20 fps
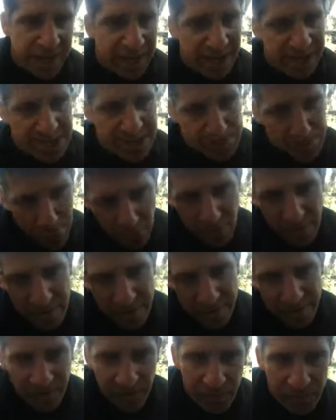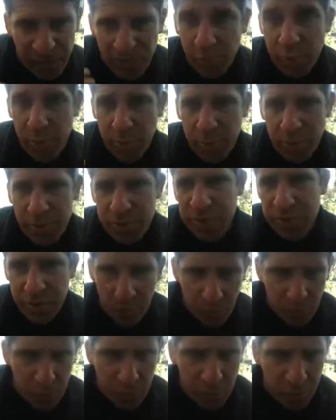that's a part to represent the
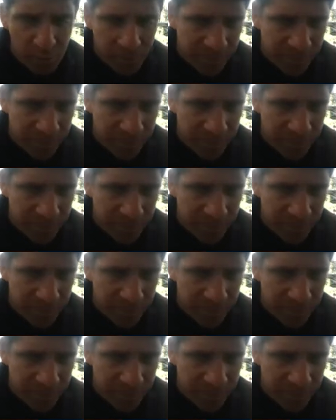whole.